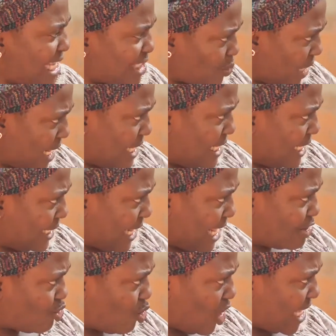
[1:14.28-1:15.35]
Ask what I'm
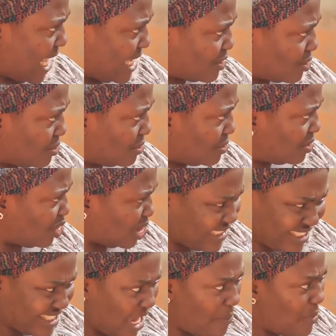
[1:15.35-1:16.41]
asking. Don't
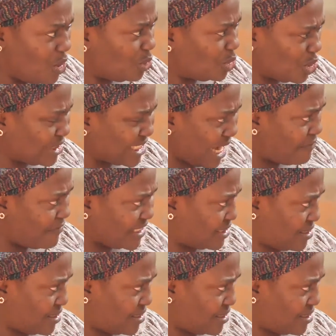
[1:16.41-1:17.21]
tell me you don't have